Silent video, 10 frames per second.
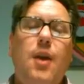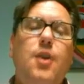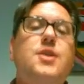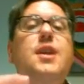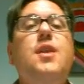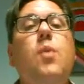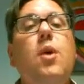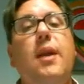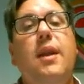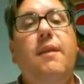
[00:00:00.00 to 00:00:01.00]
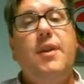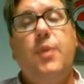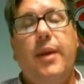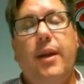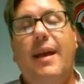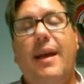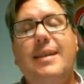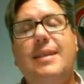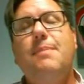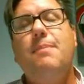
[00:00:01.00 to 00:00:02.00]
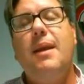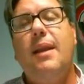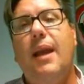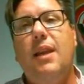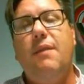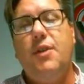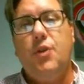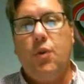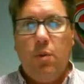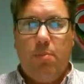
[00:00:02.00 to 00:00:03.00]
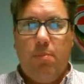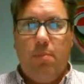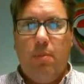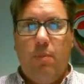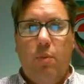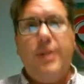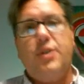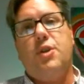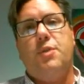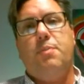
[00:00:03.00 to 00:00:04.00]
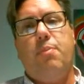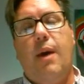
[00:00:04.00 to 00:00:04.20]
You'll see the word individual here. That doesn't mean individual research,